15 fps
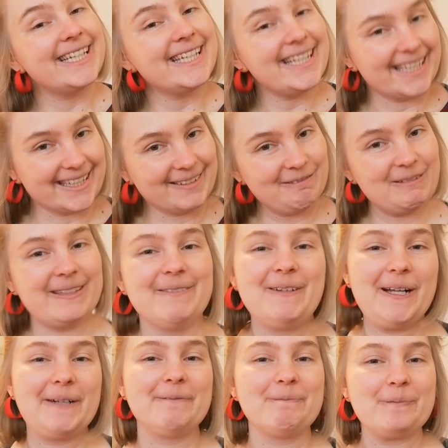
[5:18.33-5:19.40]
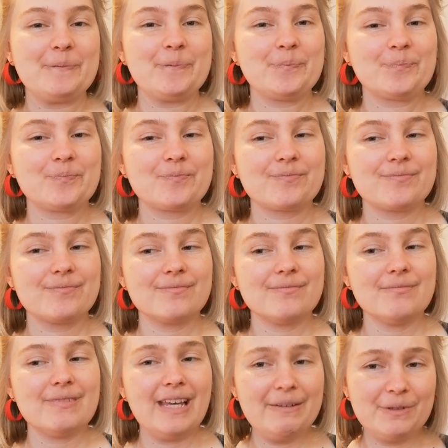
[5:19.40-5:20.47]
yeah,
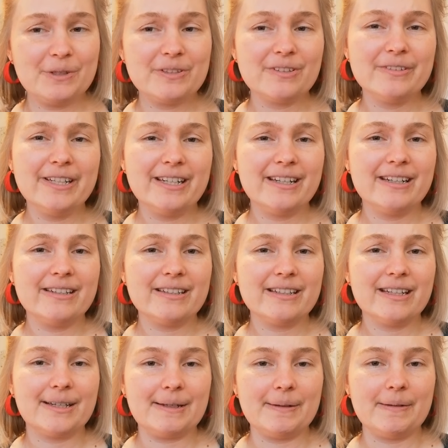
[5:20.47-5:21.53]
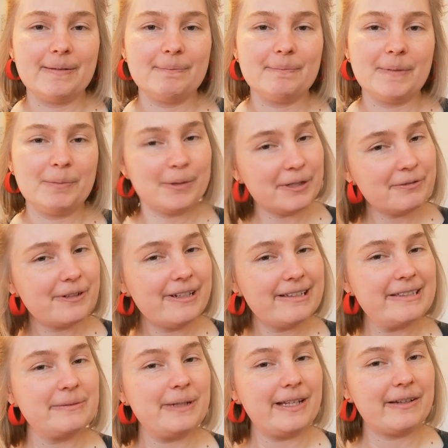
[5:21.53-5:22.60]
I've also knitted my boyfriend a
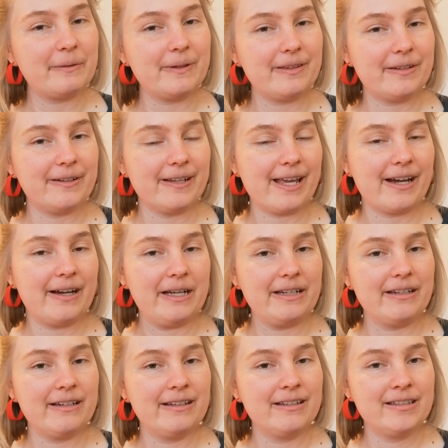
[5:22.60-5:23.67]
sweater with her yarn,